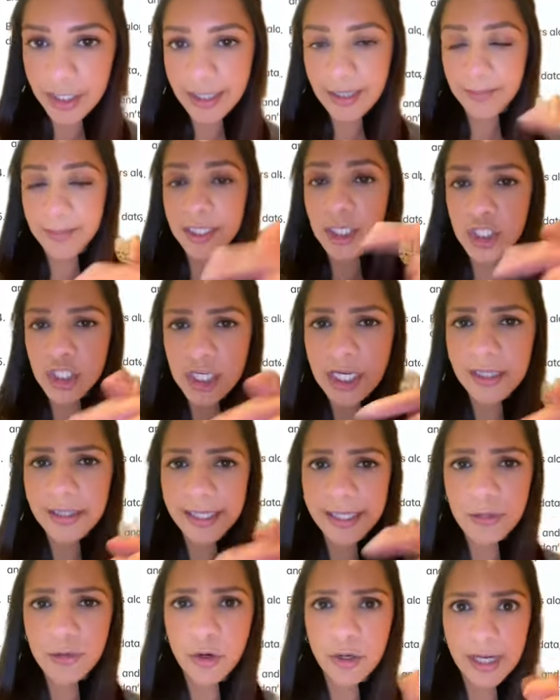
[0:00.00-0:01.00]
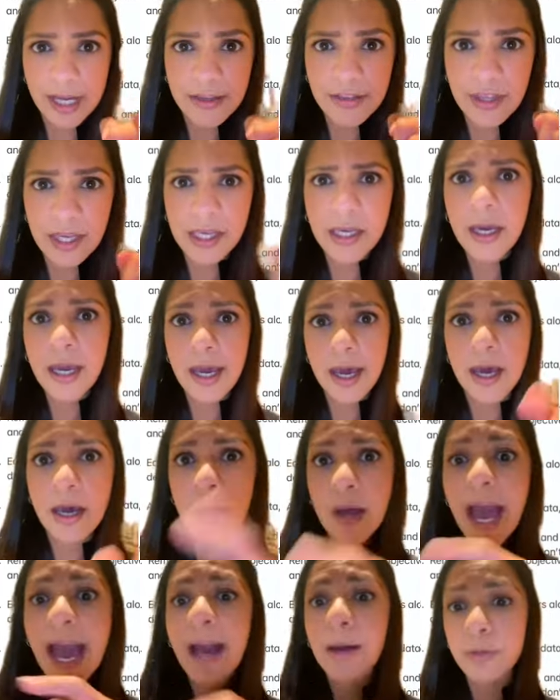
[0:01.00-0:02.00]
And I'm going to share later on, I think, uh,
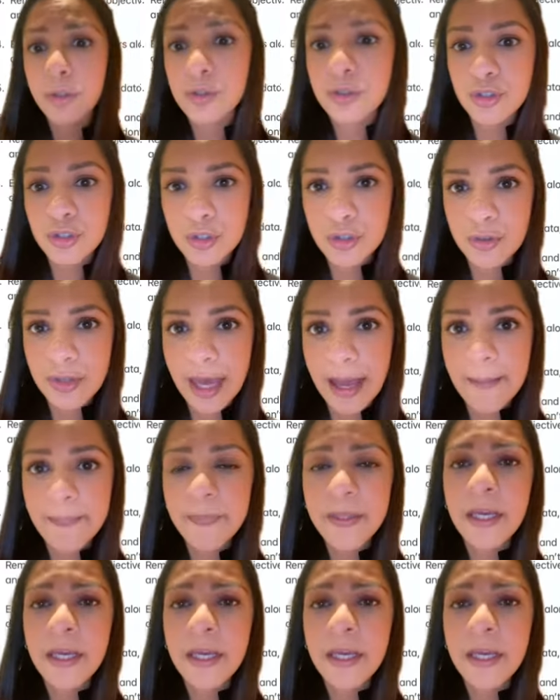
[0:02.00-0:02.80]
how you should do that.